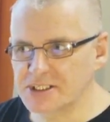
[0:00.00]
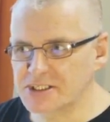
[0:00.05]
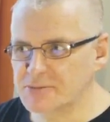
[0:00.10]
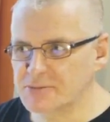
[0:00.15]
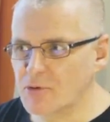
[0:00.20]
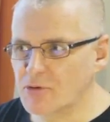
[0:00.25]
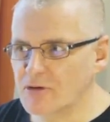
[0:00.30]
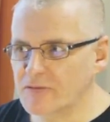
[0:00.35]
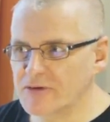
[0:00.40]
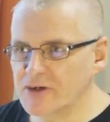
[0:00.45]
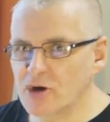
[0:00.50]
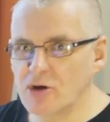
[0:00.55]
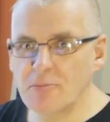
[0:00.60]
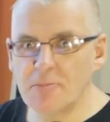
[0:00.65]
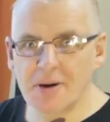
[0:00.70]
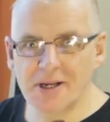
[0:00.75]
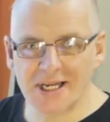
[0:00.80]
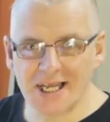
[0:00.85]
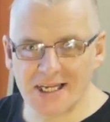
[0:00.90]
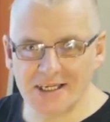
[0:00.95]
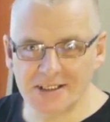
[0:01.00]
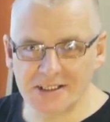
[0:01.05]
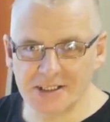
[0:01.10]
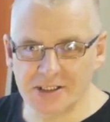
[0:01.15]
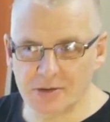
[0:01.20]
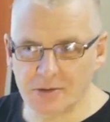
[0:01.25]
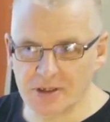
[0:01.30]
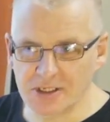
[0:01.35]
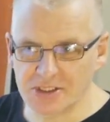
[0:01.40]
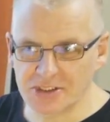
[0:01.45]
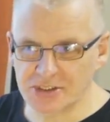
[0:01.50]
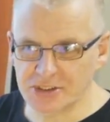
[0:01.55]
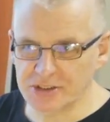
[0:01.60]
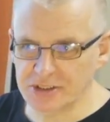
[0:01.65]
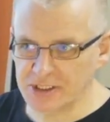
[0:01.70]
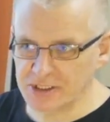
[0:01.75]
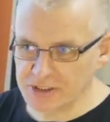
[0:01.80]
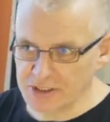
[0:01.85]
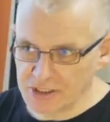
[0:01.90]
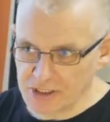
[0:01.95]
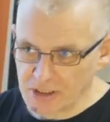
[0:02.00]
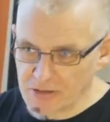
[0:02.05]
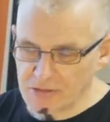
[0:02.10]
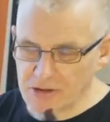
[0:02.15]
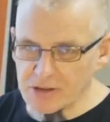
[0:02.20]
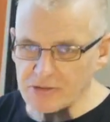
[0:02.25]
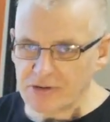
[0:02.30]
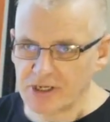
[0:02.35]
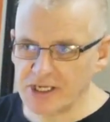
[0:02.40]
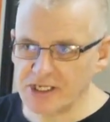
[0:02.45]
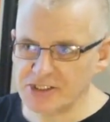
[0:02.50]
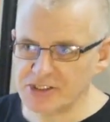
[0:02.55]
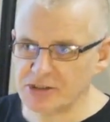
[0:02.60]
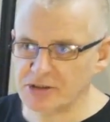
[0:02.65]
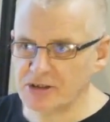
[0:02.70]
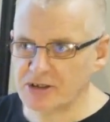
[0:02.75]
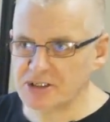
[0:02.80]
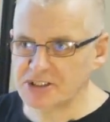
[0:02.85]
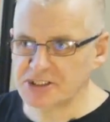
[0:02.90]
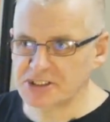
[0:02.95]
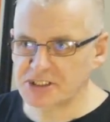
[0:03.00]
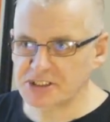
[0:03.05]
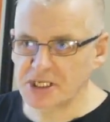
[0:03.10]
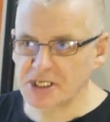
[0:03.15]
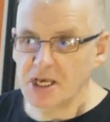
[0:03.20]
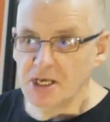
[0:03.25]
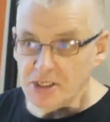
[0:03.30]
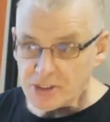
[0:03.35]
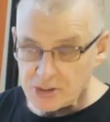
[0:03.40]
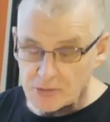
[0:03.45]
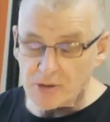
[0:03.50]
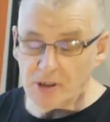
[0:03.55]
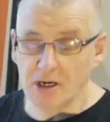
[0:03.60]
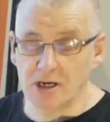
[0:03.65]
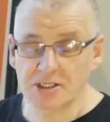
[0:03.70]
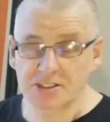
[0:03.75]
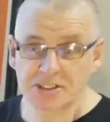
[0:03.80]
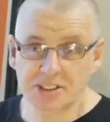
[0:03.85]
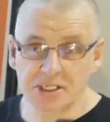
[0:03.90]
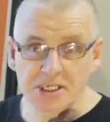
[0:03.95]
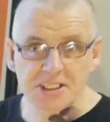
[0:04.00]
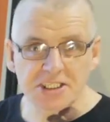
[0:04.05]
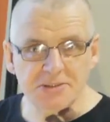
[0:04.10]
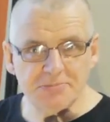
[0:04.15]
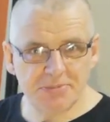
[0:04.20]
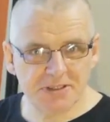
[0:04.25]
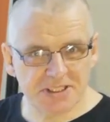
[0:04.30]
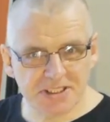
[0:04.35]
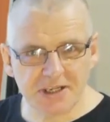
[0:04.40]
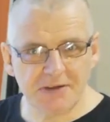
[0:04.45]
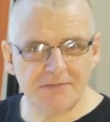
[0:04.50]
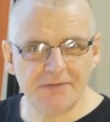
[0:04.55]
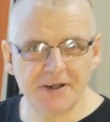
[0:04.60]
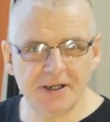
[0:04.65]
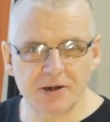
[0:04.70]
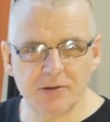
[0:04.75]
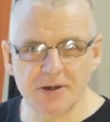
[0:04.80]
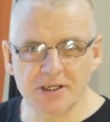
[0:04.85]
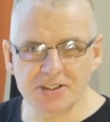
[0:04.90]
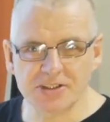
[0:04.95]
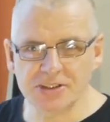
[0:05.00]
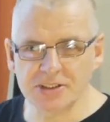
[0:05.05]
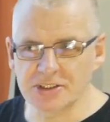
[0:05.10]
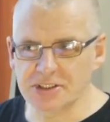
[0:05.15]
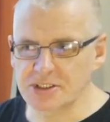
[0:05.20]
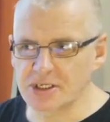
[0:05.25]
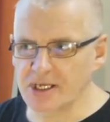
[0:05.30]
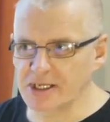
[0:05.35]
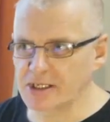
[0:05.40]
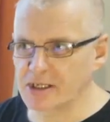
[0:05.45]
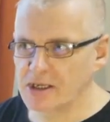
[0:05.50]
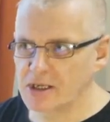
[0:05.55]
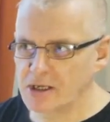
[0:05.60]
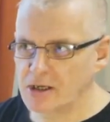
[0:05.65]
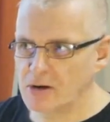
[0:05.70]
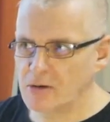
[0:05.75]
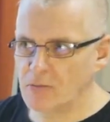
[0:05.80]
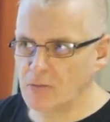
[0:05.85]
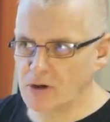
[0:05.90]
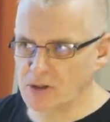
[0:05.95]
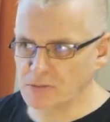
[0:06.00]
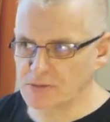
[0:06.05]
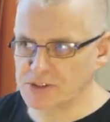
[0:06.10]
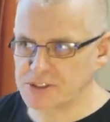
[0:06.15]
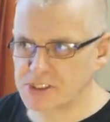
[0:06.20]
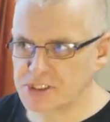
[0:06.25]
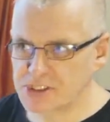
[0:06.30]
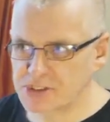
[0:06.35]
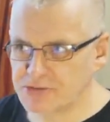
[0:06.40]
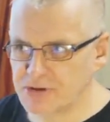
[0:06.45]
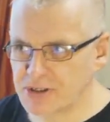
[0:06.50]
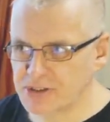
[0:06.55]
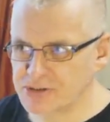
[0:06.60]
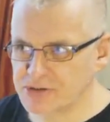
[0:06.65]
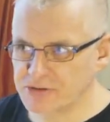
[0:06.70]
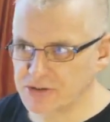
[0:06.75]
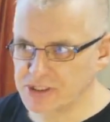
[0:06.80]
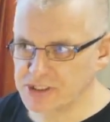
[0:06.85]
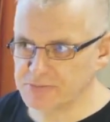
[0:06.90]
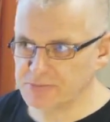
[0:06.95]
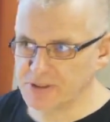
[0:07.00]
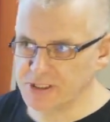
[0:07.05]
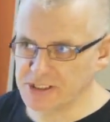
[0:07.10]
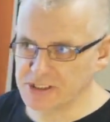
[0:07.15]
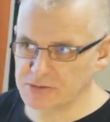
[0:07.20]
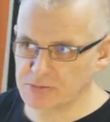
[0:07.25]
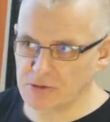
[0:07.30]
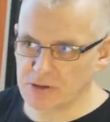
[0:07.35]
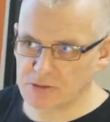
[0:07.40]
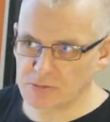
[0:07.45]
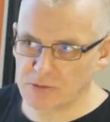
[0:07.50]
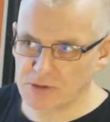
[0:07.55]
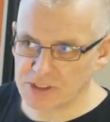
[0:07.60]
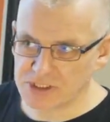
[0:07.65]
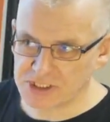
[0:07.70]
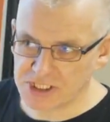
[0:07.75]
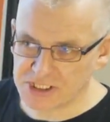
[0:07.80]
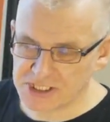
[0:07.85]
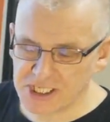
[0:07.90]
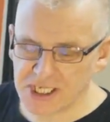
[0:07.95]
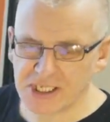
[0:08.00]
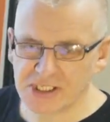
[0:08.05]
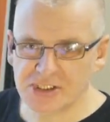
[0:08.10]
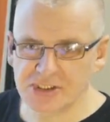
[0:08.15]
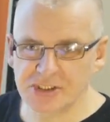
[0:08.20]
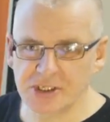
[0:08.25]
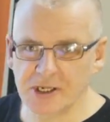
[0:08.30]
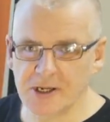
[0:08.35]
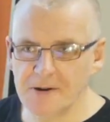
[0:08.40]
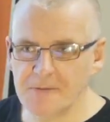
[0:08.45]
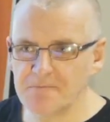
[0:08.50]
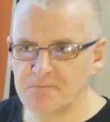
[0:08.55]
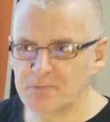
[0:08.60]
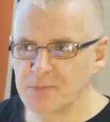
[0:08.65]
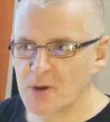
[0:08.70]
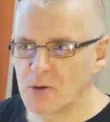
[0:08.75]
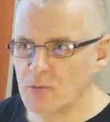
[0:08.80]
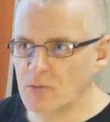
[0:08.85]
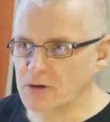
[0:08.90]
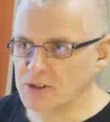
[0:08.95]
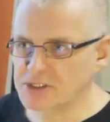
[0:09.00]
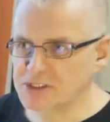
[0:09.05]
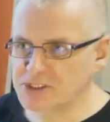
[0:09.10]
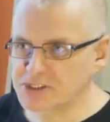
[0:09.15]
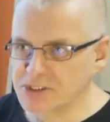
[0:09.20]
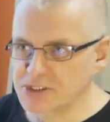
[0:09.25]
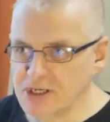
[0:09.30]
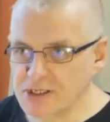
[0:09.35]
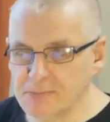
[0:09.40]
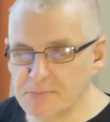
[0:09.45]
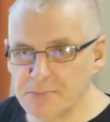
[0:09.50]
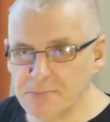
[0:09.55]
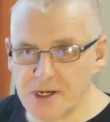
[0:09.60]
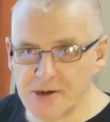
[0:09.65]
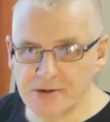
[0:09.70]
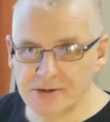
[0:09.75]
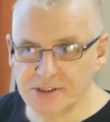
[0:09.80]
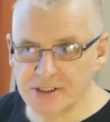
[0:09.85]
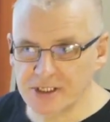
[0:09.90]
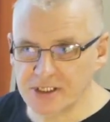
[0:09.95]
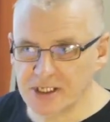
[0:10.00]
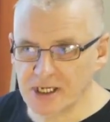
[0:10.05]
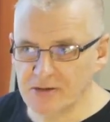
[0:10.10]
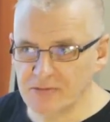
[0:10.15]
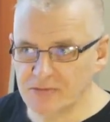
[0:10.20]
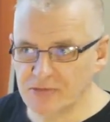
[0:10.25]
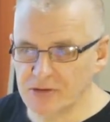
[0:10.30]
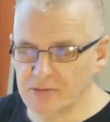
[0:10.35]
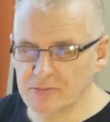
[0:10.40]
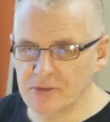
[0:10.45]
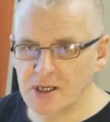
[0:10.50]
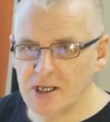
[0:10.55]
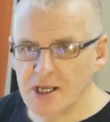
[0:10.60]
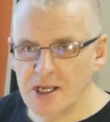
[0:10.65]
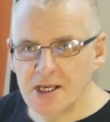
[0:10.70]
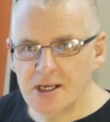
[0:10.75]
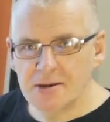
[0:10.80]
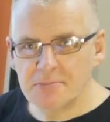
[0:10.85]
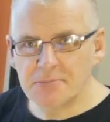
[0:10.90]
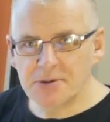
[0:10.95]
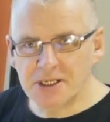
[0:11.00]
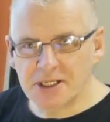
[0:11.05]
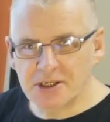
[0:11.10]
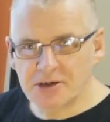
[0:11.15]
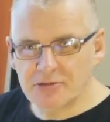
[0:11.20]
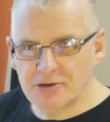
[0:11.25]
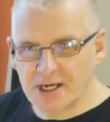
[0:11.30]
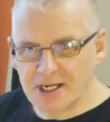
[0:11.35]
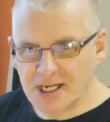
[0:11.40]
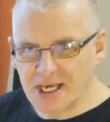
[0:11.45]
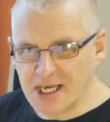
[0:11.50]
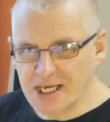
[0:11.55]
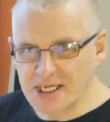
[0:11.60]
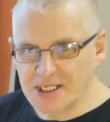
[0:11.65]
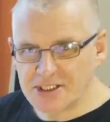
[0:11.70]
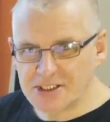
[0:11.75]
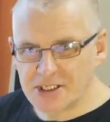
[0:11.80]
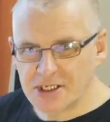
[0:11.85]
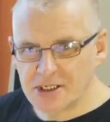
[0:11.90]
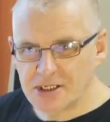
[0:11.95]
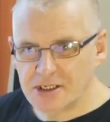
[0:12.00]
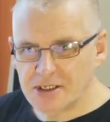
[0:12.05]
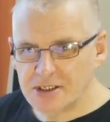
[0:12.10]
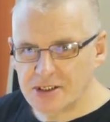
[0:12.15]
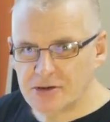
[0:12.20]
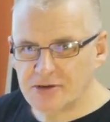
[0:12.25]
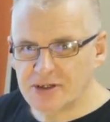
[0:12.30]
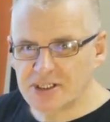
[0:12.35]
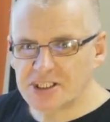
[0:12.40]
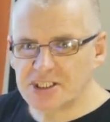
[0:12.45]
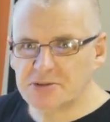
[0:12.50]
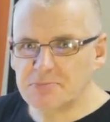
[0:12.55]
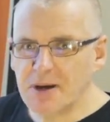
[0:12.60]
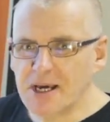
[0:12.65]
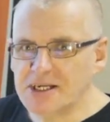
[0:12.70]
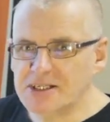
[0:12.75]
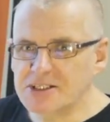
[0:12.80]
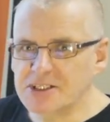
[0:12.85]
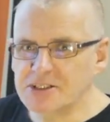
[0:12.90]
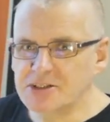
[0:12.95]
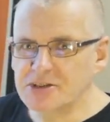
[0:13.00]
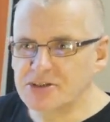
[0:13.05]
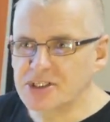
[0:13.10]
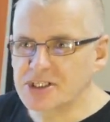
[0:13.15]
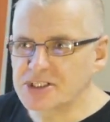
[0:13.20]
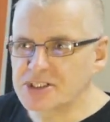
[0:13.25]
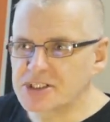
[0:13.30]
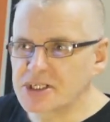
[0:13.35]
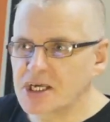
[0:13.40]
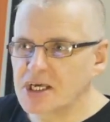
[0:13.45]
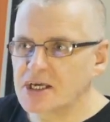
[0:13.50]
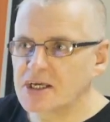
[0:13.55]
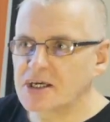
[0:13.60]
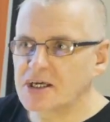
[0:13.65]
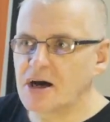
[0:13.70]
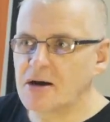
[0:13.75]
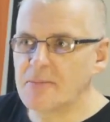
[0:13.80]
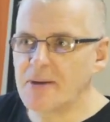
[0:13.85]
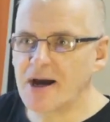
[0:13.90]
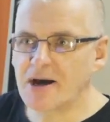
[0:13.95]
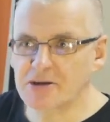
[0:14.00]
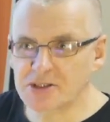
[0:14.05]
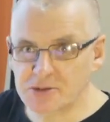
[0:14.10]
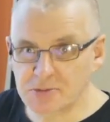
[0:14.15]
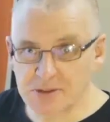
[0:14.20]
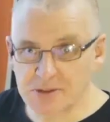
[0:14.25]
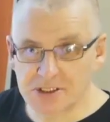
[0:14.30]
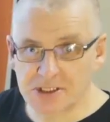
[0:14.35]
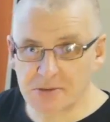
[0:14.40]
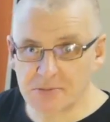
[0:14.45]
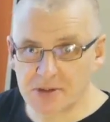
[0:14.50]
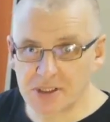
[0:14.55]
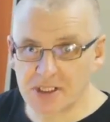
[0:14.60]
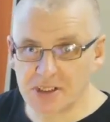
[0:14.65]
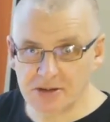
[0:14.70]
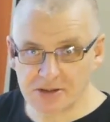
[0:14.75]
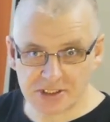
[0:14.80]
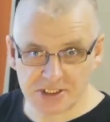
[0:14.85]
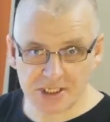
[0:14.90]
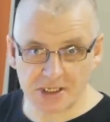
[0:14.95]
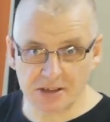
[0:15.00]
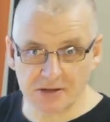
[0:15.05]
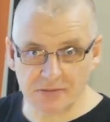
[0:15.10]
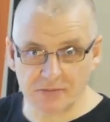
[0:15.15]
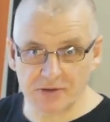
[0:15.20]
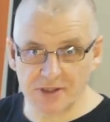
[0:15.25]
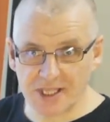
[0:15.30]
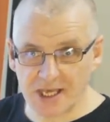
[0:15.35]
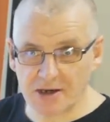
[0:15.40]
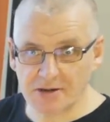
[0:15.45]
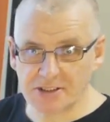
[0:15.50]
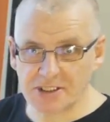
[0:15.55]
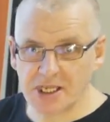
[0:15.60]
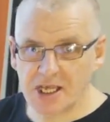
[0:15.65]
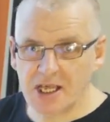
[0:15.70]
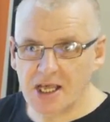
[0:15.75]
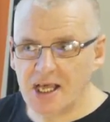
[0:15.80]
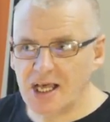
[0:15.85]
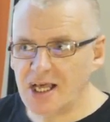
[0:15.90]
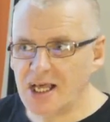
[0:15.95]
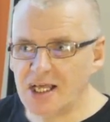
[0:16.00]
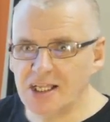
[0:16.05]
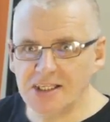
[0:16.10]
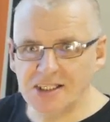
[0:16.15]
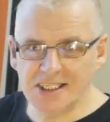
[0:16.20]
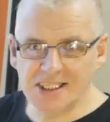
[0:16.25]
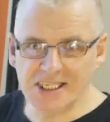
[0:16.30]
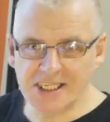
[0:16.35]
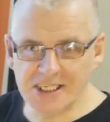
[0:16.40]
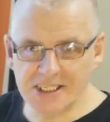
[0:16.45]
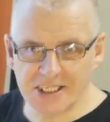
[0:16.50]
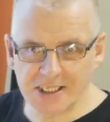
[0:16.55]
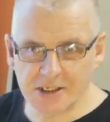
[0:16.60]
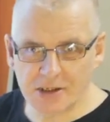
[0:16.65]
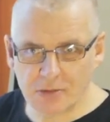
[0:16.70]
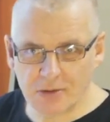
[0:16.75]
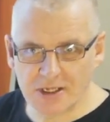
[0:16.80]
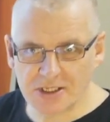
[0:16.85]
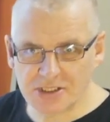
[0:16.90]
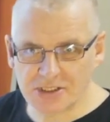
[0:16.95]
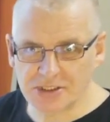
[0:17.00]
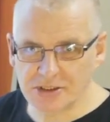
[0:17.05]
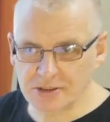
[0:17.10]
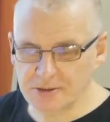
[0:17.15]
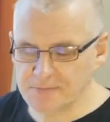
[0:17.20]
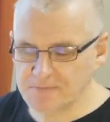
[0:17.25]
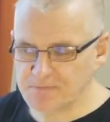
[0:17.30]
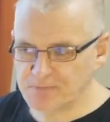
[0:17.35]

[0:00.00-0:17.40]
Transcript: It's more of an open-ended question. In the lower grades, you are asked specific questions like, what was the structure of this piece? What was the texture? What style and period did it come from? But in grade 8, you're expected to just come out with something yourself without a leading question.